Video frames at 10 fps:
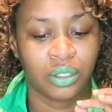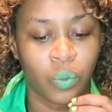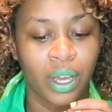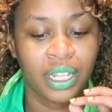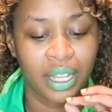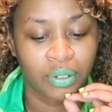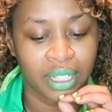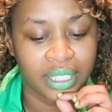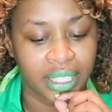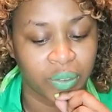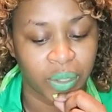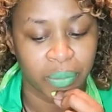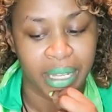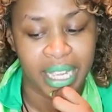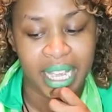one that really sticks
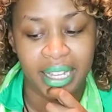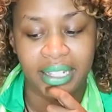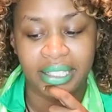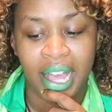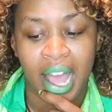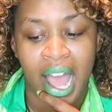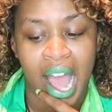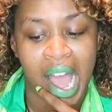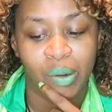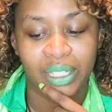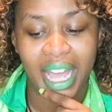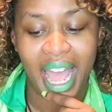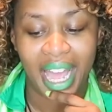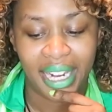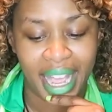with me is I was
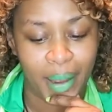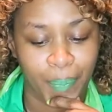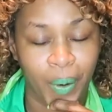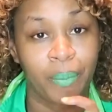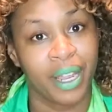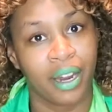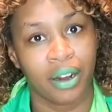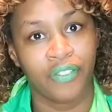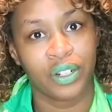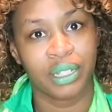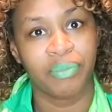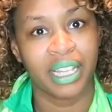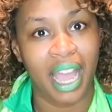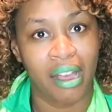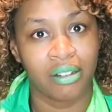at a premiere for
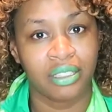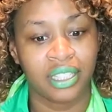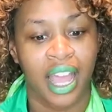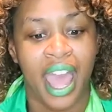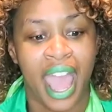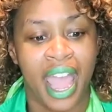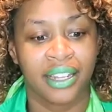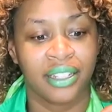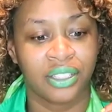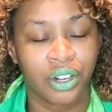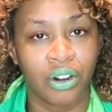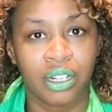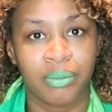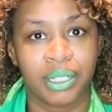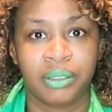something else, and this girl
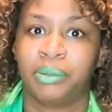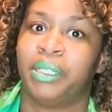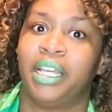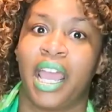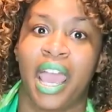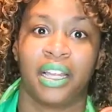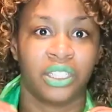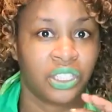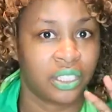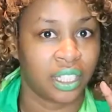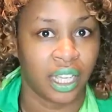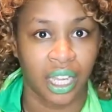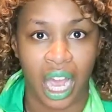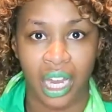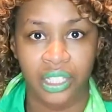comes up to me, and she's
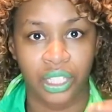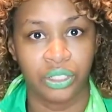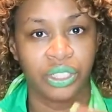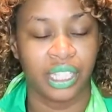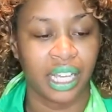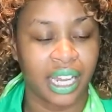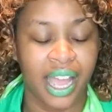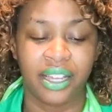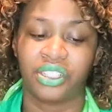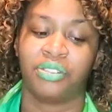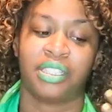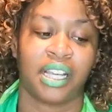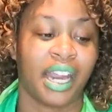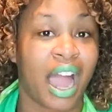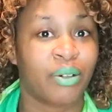in college at UCLA, and she was
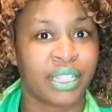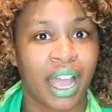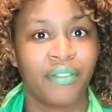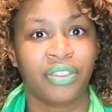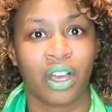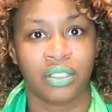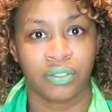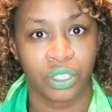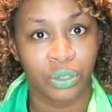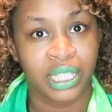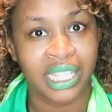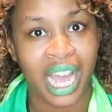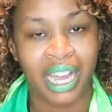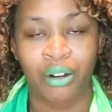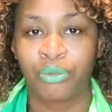saying, I was having thoughts of
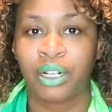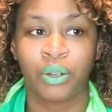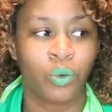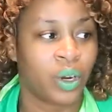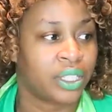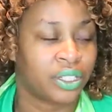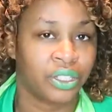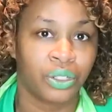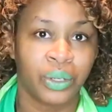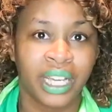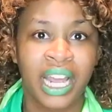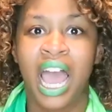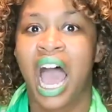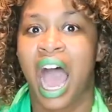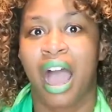suicide. I really wanted to do it.
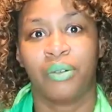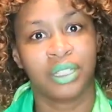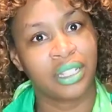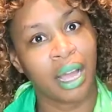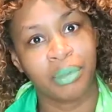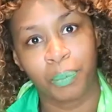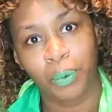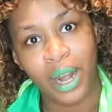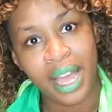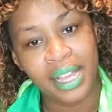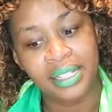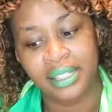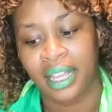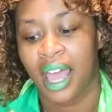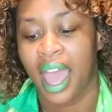I'm
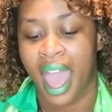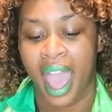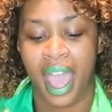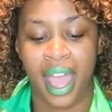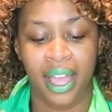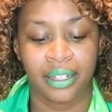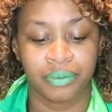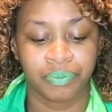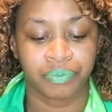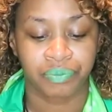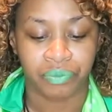depressed, and